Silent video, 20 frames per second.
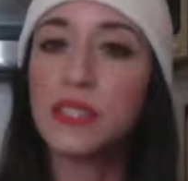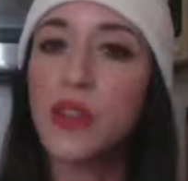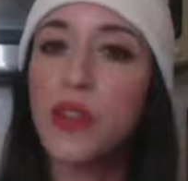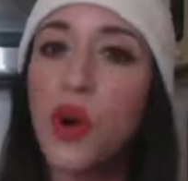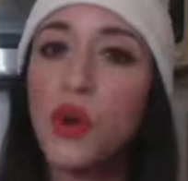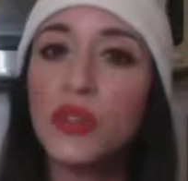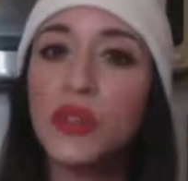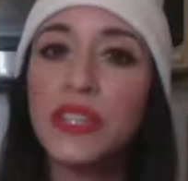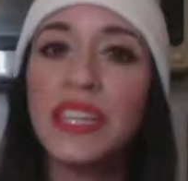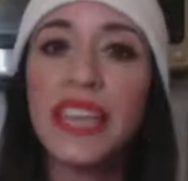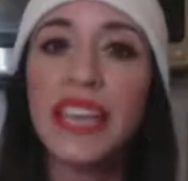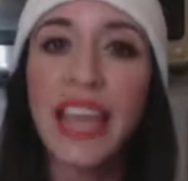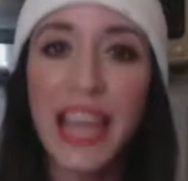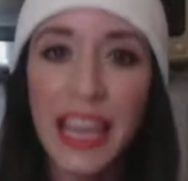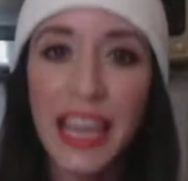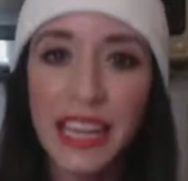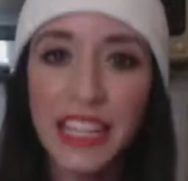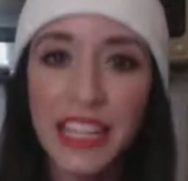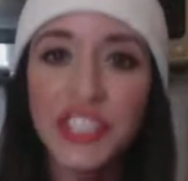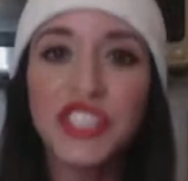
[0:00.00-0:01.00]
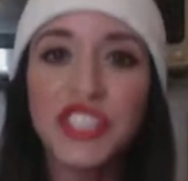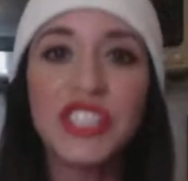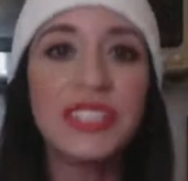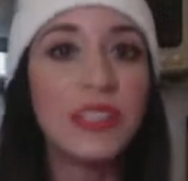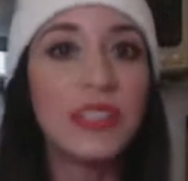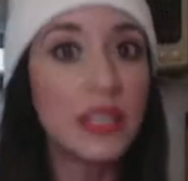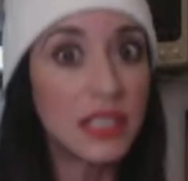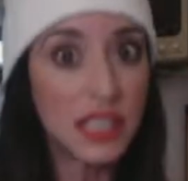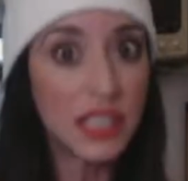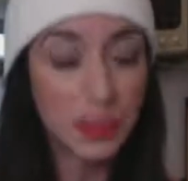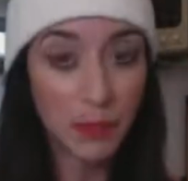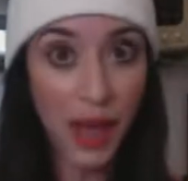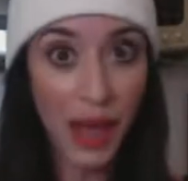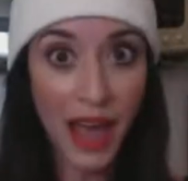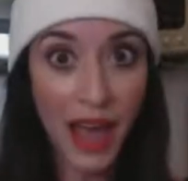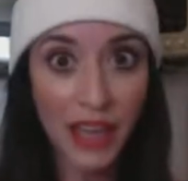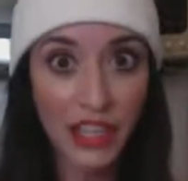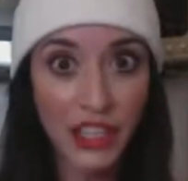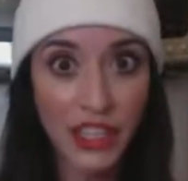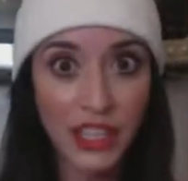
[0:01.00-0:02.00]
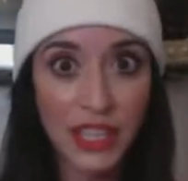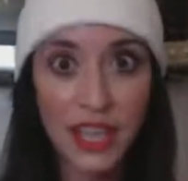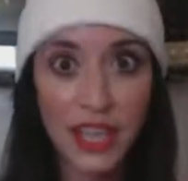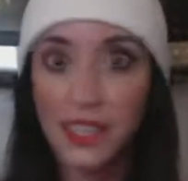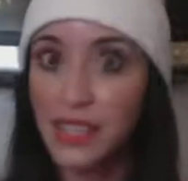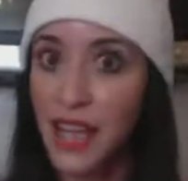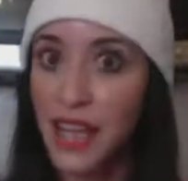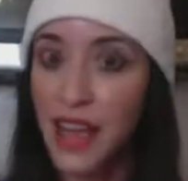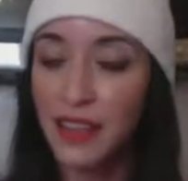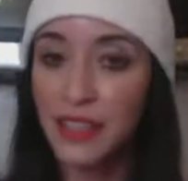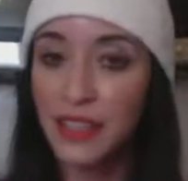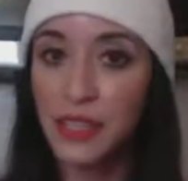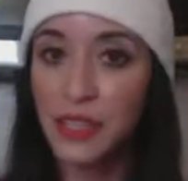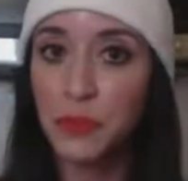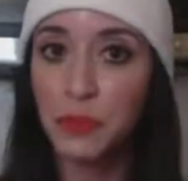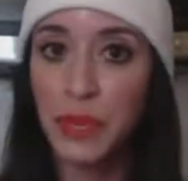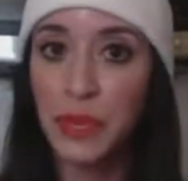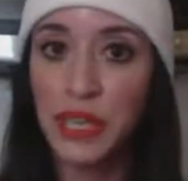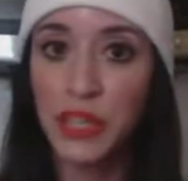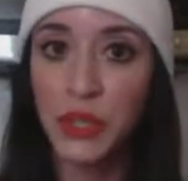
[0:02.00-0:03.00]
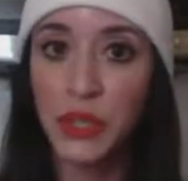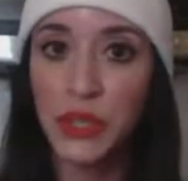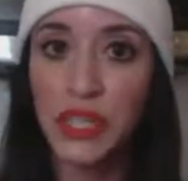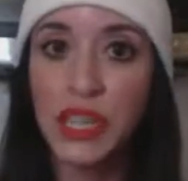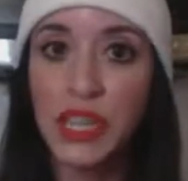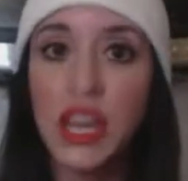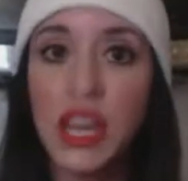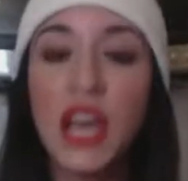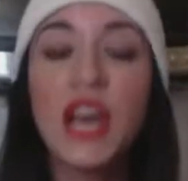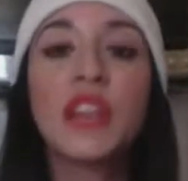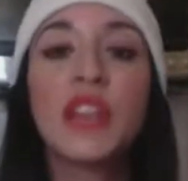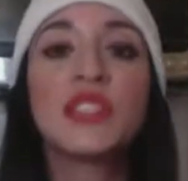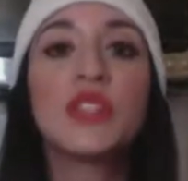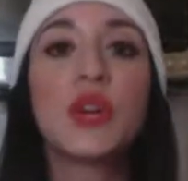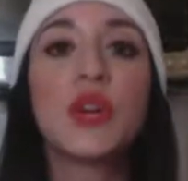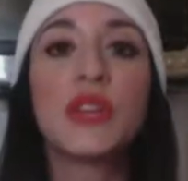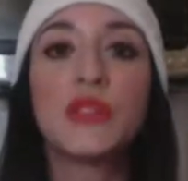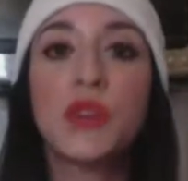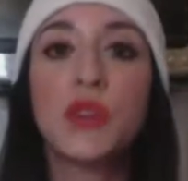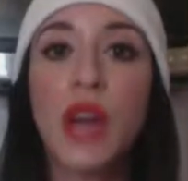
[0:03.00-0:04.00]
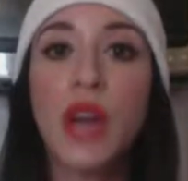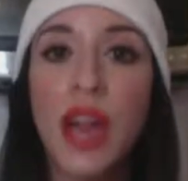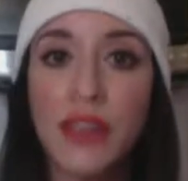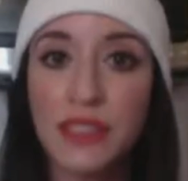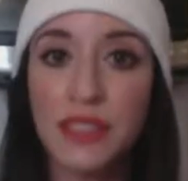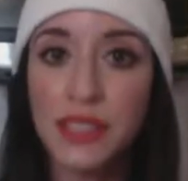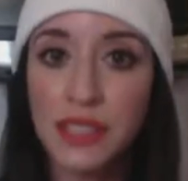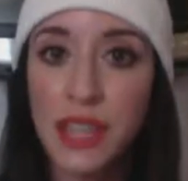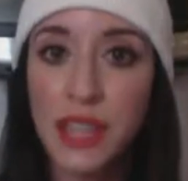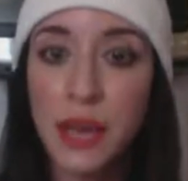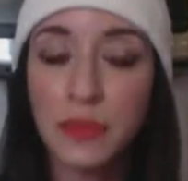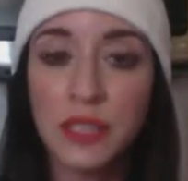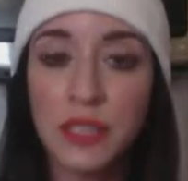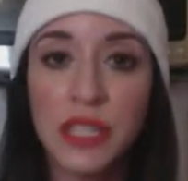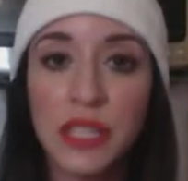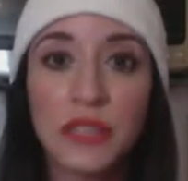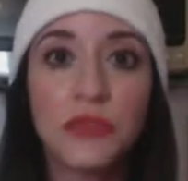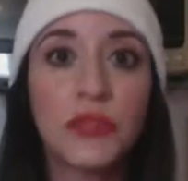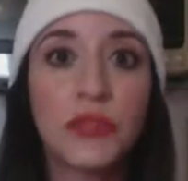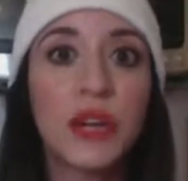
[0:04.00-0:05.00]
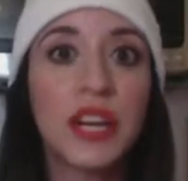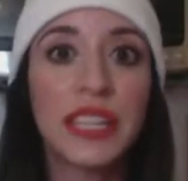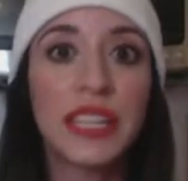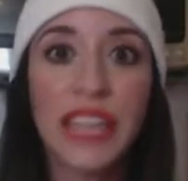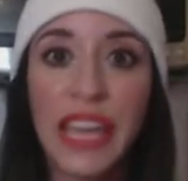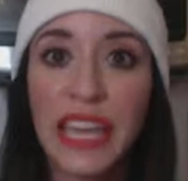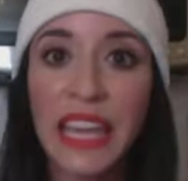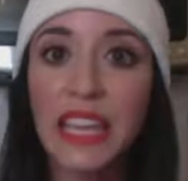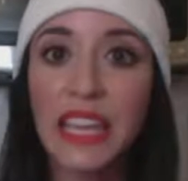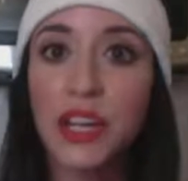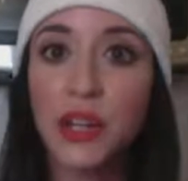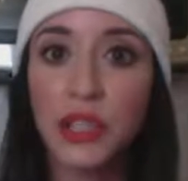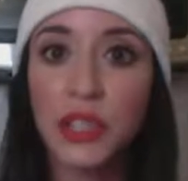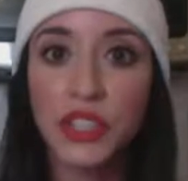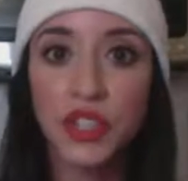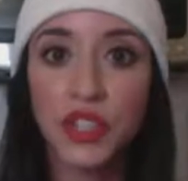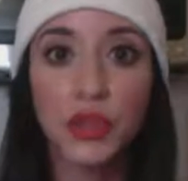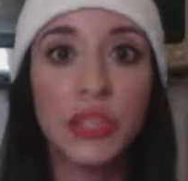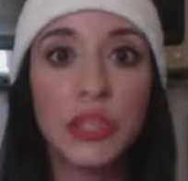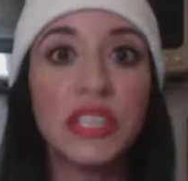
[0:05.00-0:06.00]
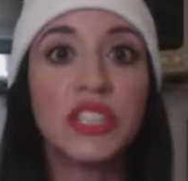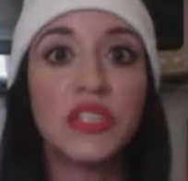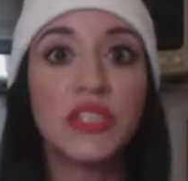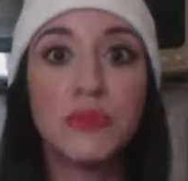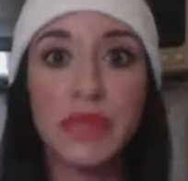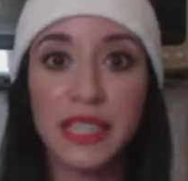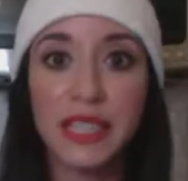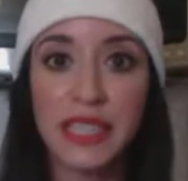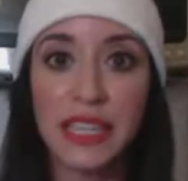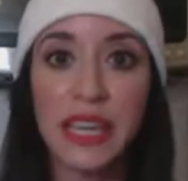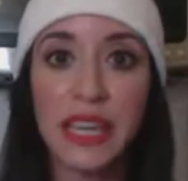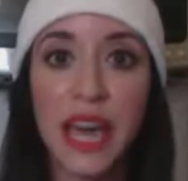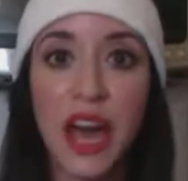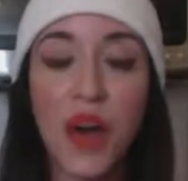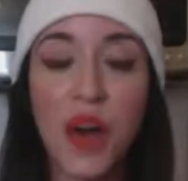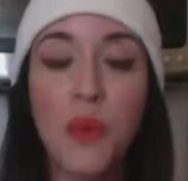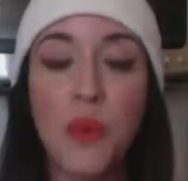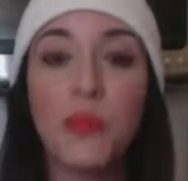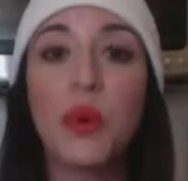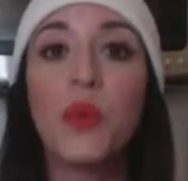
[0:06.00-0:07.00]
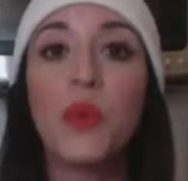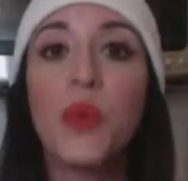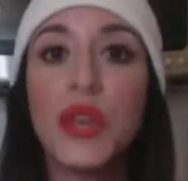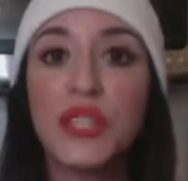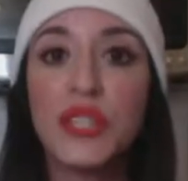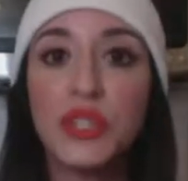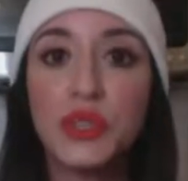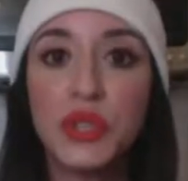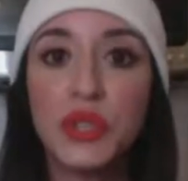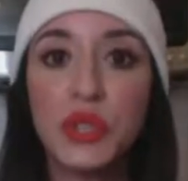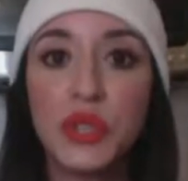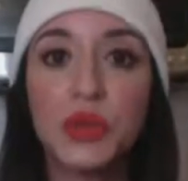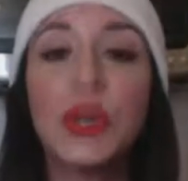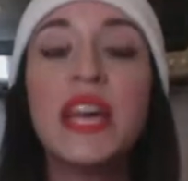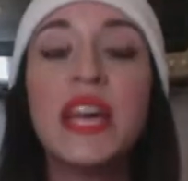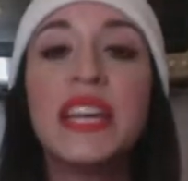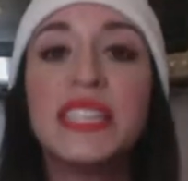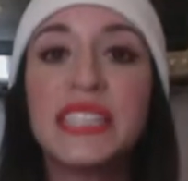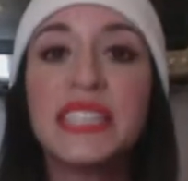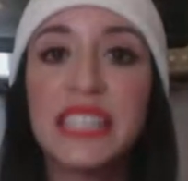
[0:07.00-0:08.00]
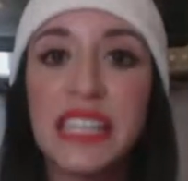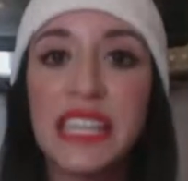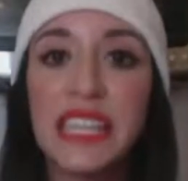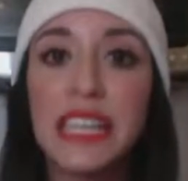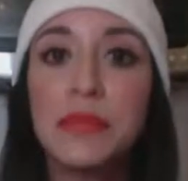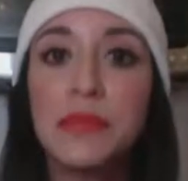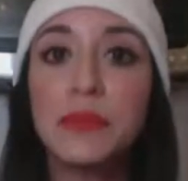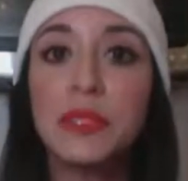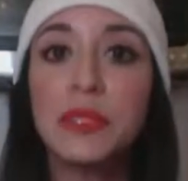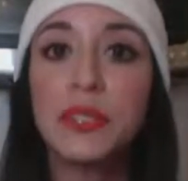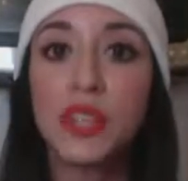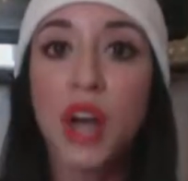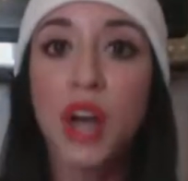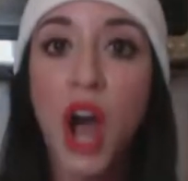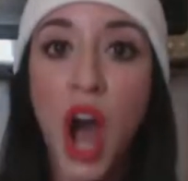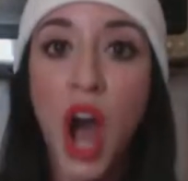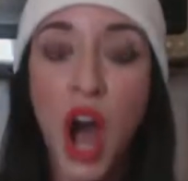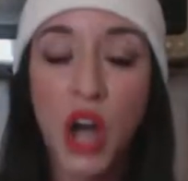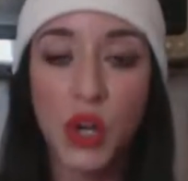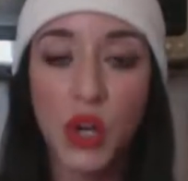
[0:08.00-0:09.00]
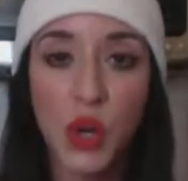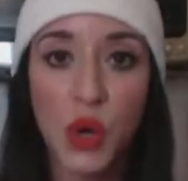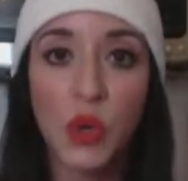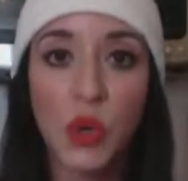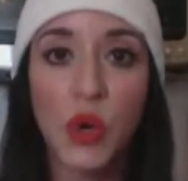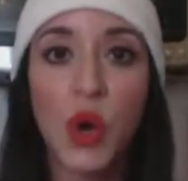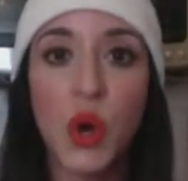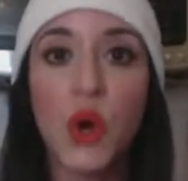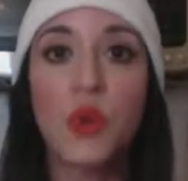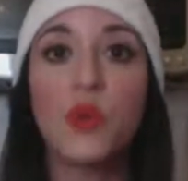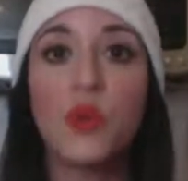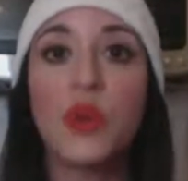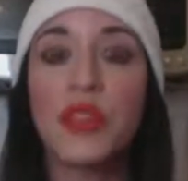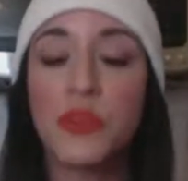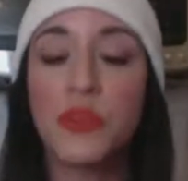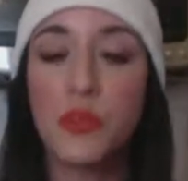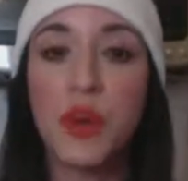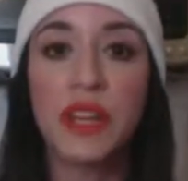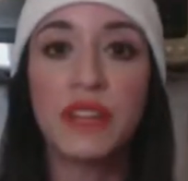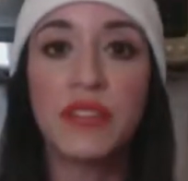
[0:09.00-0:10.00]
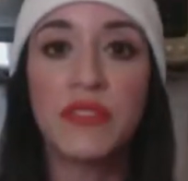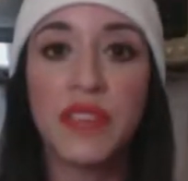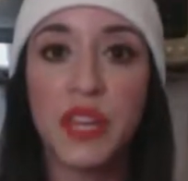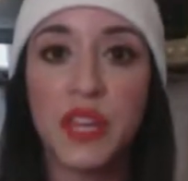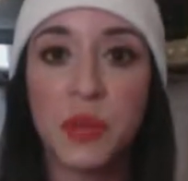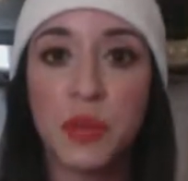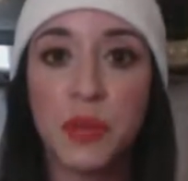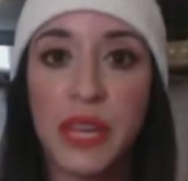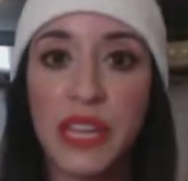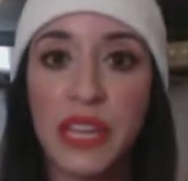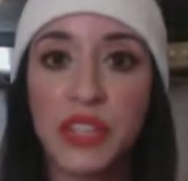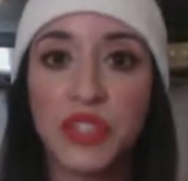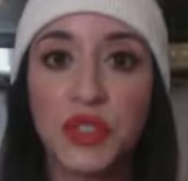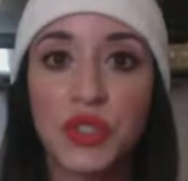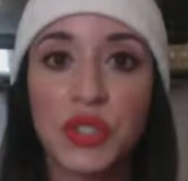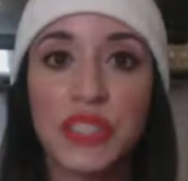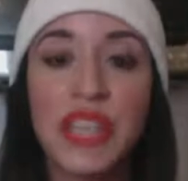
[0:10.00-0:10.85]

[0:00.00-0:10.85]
only Asian-inspired Italian bakery. So if you haven't stopped in for a cake or a treat, you're missing out. But when you do, team your hot cocoa with one of their pastries.